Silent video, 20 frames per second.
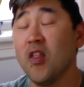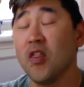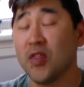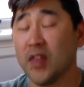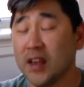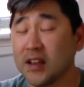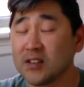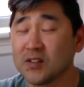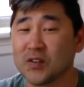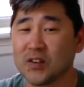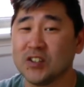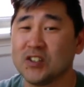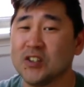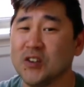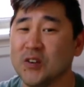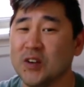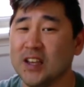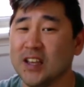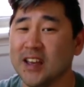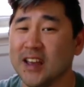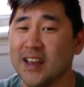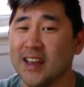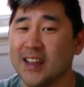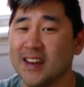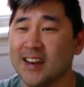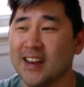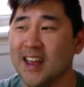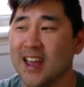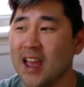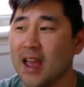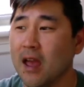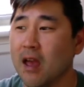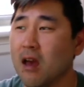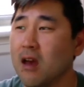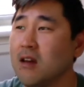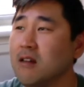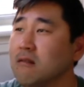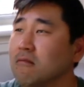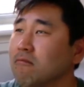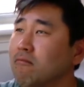Thanks for tuning in.
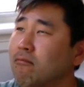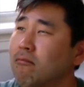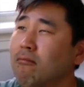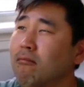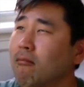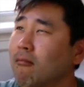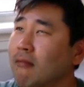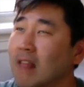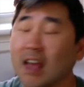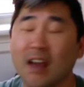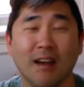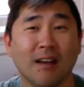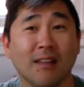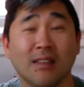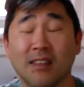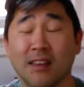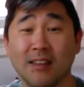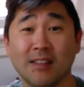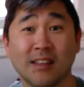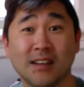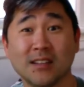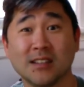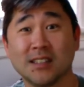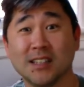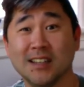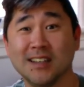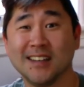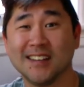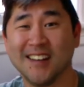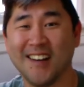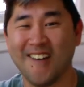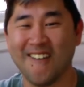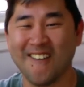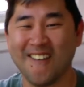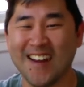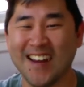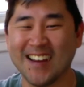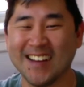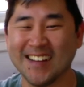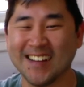And I think that's it. All
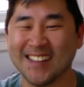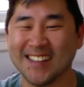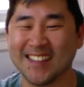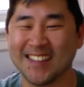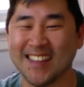right.